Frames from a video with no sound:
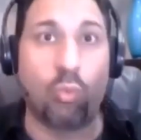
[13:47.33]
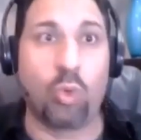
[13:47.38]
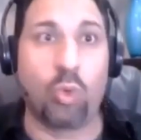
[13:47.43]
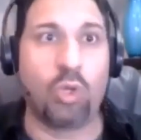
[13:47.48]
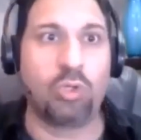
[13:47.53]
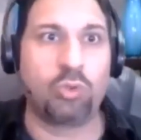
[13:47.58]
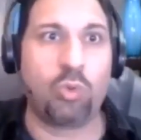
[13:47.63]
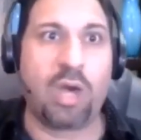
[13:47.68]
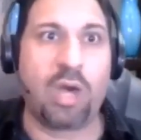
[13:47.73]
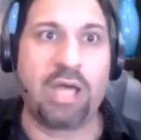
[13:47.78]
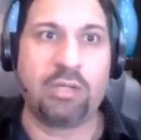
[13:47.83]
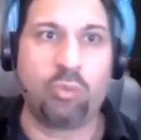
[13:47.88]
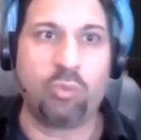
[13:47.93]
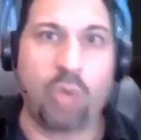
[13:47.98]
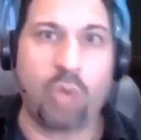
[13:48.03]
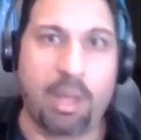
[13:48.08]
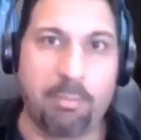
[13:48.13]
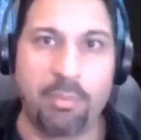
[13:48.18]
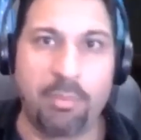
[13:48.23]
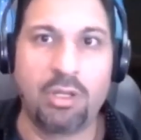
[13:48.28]
to the World Wide
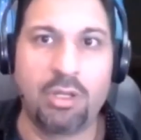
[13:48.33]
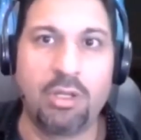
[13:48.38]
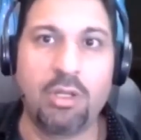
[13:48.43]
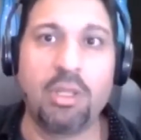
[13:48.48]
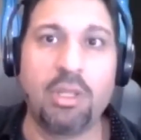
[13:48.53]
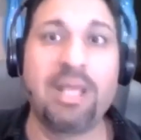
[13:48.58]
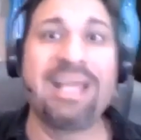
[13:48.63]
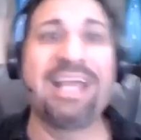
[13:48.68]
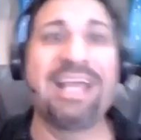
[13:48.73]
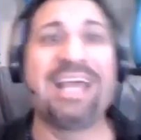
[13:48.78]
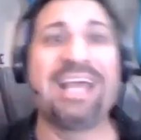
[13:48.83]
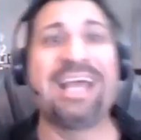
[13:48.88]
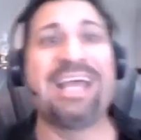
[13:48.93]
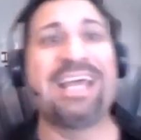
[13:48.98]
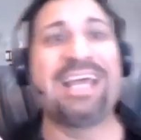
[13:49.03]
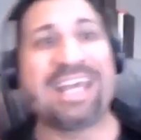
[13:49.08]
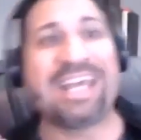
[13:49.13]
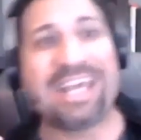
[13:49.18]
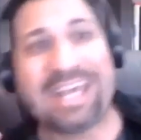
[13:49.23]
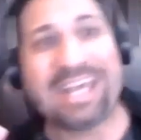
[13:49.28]
Web.
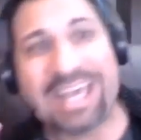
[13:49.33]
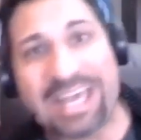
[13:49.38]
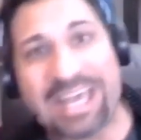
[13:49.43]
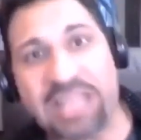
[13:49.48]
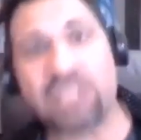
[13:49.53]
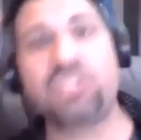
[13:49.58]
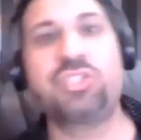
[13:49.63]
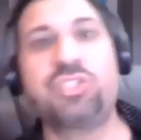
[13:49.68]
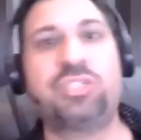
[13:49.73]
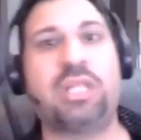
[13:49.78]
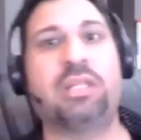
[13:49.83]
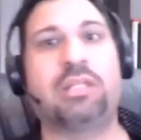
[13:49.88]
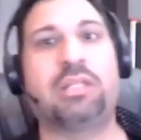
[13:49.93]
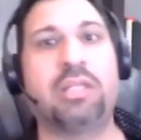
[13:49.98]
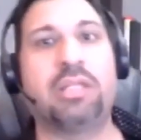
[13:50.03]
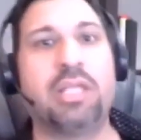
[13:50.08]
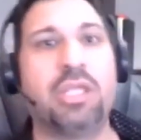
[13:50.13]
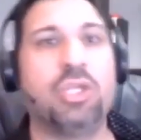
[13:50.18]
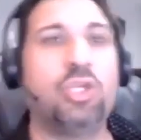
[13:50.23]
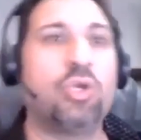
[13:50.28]

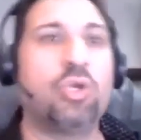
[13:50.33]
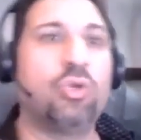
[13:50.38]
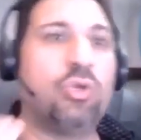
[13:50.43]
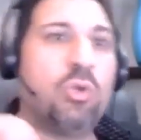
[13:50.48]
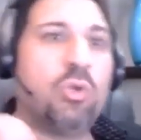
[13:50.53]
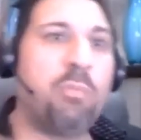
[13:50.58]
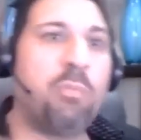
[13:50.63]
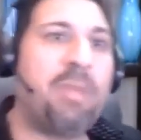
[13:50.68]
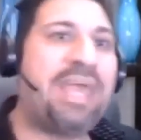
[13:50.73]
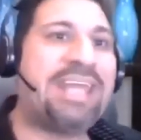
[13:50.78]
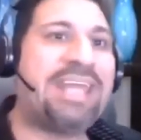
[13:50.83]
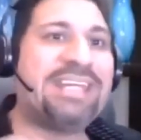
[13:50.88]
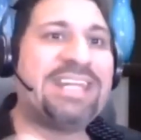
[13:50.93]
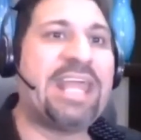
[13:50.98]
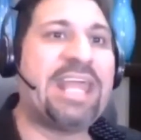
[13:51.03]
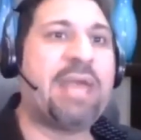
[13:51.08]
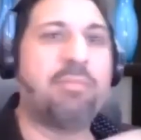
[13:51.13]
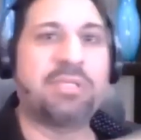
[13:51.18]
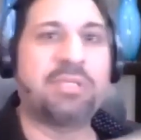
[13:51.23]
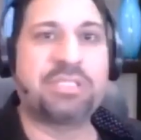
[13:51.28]
Instantly, your domain
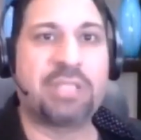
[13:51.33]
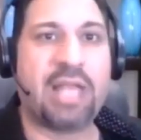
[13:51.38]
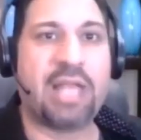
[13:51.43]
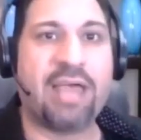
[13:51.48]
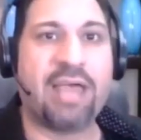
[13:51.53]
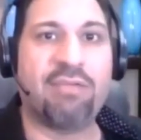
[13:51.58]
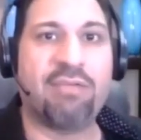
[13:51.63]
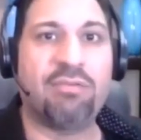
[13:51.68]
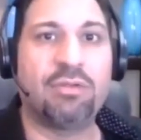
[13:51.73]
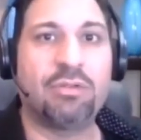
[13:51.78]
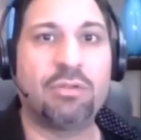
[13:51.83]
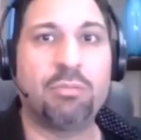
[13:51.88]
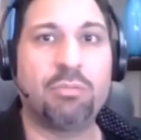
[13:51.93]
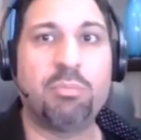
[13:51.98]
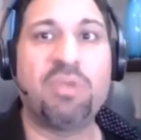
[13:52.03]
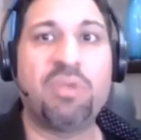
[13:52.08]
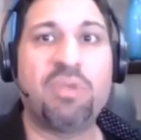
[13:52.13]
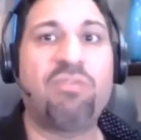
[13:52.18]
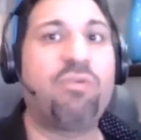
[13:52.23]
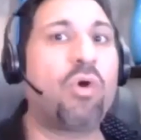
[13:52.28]
name is live.
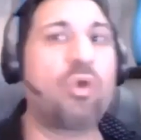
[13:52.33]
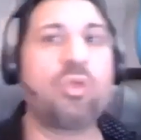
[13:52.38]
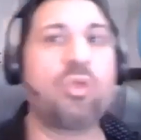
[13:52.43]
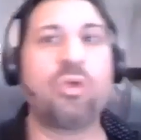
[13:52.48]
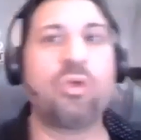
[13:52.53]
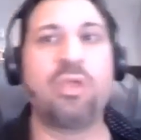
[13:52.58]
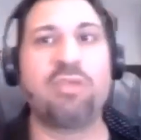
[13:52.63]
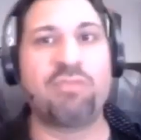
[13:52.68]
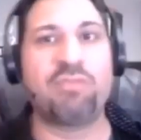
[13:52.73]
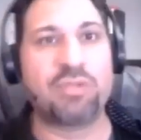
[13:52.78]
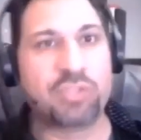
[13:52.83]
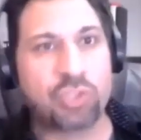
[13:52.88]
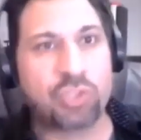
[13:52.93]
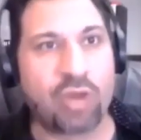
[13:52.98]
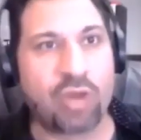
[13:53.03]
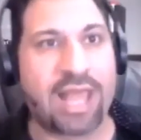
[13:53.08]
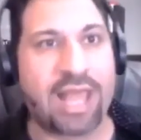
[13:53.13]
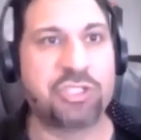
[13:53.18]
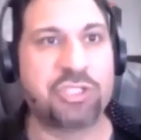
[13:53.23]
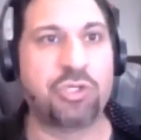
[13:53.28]
Before you even
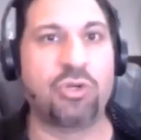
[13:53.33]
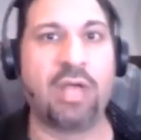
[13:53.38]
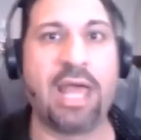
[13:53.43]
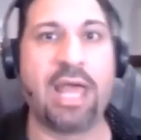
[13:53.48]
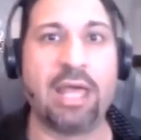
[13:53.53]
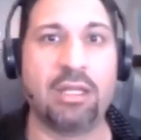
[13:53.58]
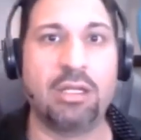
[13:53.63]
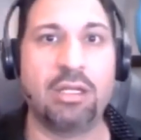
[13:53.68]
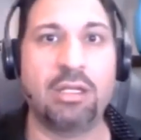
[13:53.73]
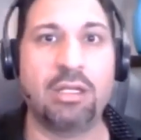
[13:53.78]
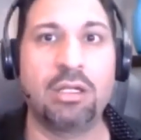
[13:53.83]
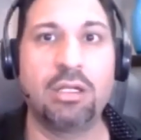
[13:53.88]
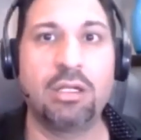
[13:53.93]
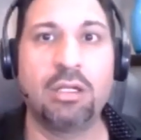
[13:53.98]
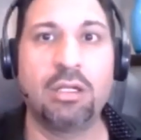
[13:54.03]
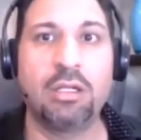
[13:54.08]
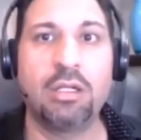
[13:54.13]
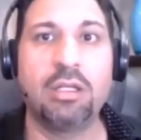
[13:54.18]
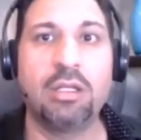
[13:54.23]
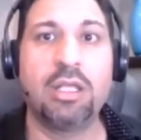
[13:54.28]
scratch your head,
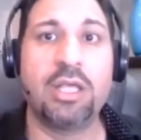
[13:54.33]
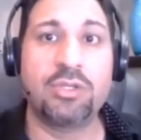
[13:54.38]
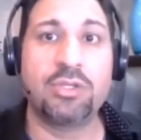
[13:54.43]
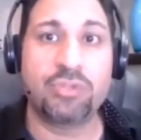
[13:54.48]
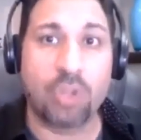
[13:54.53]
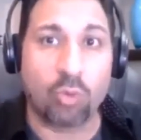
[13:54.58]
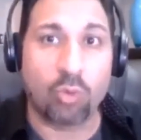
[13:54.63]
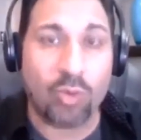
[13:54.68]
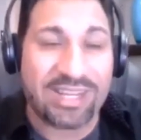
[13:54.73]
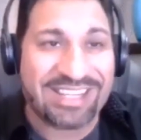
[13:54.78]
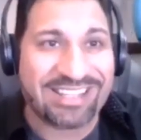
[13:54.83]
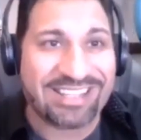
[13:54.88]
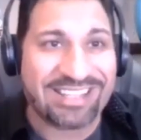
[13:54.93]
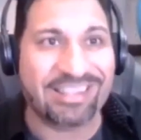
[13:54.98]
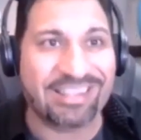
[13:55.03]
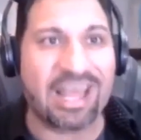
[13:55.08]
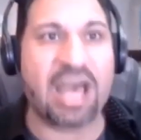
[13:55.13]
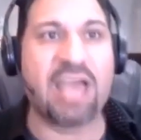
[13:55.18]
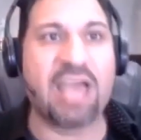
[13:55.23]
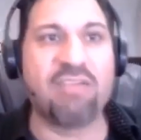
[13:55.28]
it's already
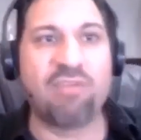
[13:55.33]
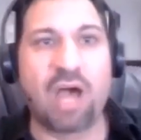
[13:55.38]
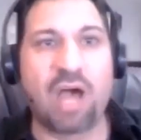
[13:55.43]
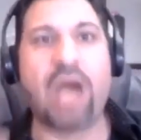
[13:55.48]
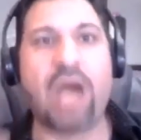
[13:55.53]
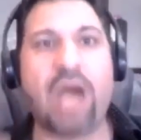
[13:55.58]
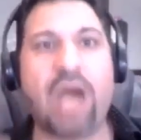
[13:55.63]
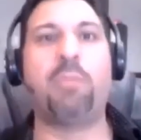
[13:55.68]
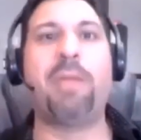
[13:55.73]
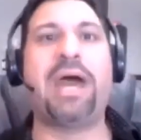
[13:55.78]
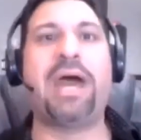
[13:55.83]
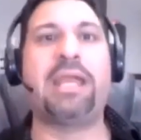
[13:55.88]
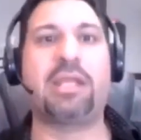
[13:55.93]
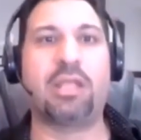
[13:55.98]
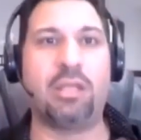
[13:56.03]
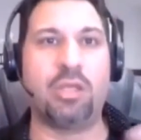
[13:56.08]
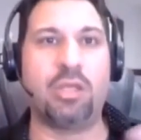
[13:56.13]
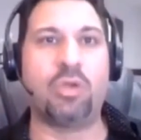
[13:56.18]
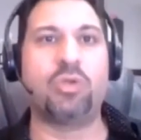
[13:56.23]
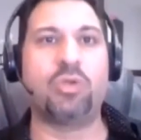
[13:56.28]
live
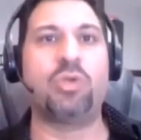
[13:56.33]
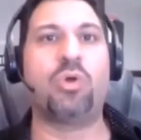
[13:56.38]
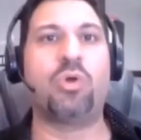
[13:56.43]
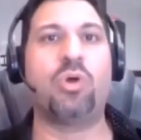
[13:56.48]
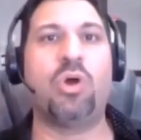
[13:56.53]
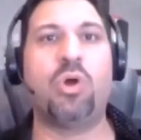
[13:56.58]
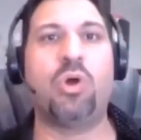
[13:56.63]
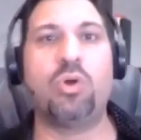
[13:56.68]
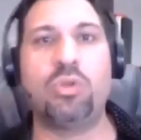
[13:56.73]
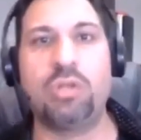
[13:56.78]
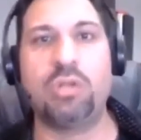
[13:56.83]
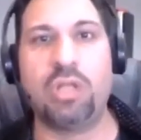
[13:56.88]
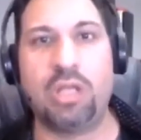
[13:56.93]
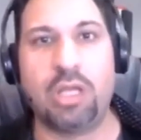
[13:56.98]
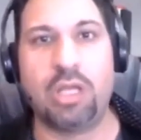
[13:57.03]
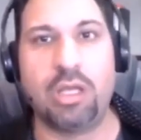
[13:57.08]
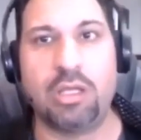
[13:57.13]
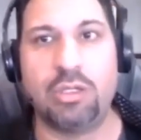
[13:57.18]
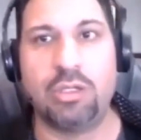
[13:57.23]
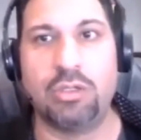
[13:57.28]
automatically on your own
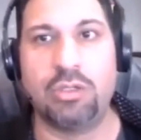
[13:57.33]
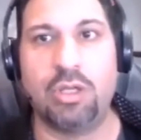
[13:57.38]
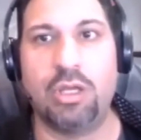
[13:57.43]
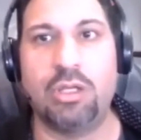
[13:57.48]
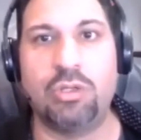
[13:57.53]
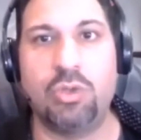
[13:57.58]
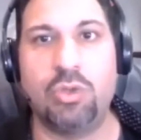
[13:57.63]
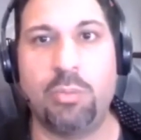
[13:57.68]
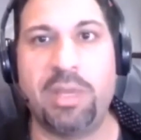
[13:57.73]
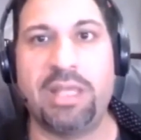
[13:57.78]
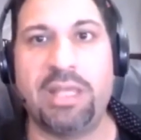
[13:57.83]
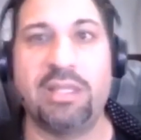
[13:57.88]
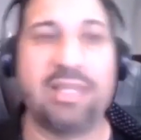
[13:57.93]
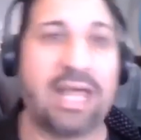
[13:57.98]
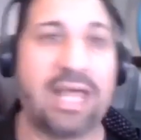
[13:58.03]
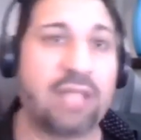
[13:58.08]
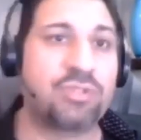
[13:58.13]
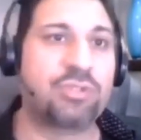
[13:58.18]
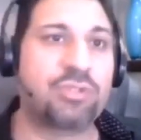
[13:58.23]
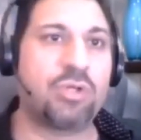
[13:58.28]
uh, uh, domain.
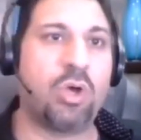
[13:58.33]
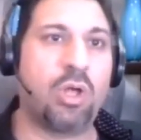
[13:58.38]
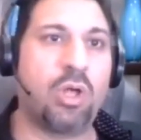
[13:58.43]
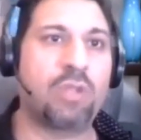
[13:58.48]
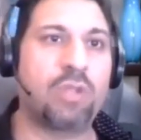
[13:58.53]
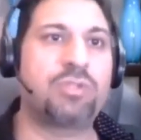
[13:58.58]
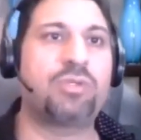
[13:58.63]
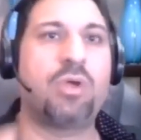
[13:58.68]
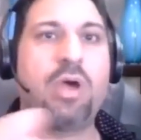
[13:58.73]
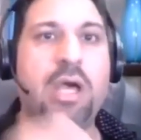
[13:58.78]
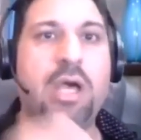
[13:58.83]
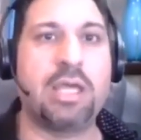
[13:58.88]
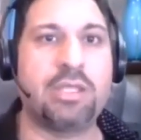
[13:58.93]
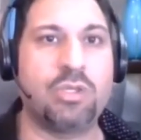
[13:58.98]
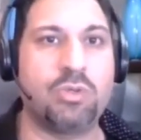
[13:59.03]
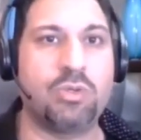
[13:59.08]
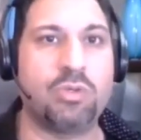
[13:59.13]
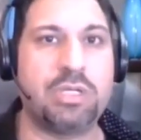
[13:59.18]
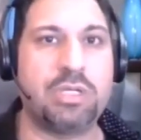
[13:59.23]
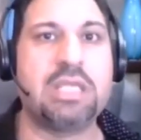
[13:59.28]
That's also a
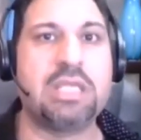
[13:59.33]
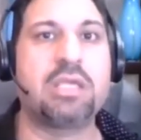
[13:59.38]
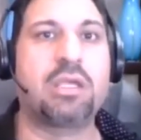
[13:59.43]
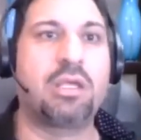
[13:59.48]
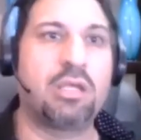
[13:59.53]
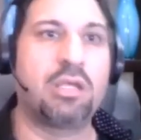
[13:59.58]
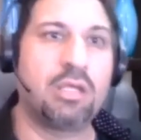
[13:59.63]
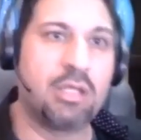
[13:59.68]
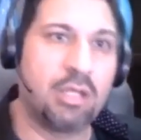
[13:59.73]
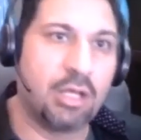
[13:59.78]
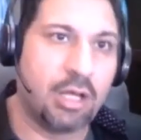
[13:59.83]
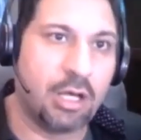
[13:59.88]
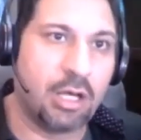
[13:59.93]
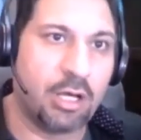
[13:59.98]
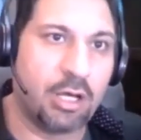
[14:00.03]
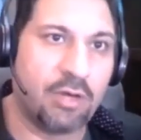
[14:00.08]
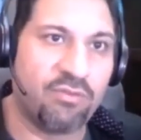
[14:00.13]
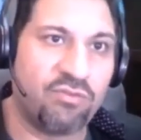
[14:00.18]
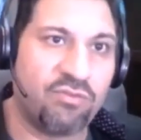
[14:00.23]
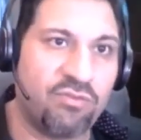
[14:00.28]
unique
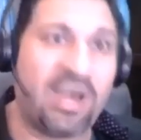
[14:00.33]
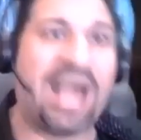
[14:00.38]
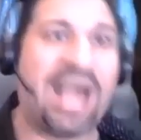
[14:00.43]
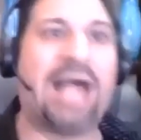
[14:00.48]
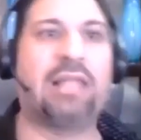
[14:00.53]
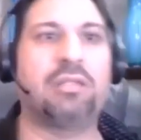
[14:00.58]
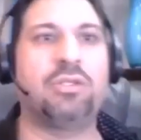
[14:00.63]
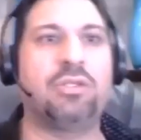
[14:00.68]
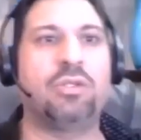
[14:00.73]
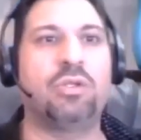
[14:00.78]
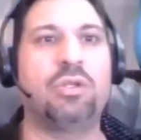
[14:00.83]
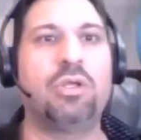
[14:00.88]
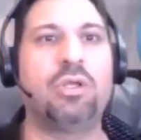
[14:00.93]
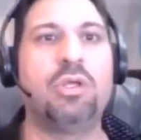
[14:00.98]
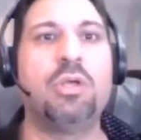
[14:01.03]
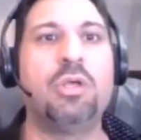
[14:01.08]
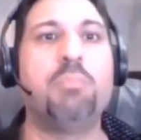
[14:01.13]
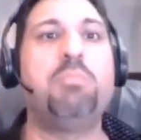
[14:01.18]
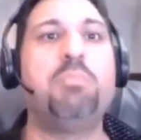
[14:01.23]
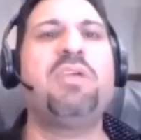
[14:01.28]
uh, value
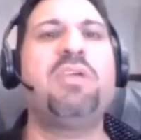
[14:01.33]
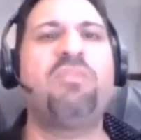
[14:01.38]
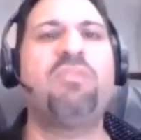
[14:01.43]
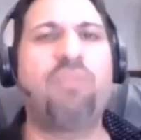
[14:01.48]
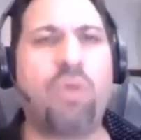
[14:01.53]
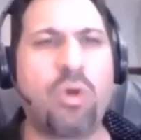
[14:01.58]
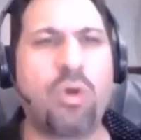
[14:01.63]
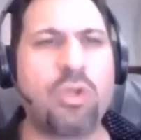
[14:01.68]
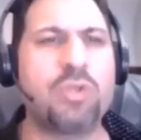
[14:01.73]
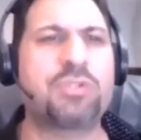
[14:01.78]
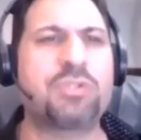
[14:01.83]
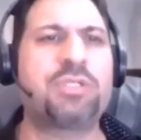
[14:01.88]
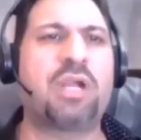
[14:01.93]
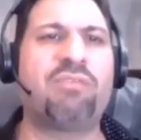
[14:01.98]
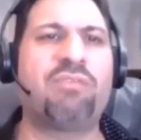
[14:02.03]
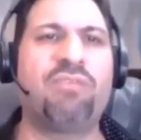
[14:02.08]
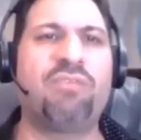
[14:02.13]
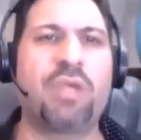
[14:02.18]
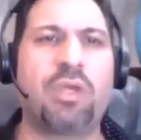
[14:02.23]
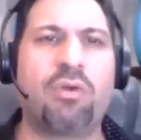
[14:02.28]
before you
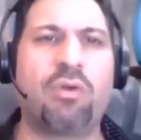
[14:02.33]
start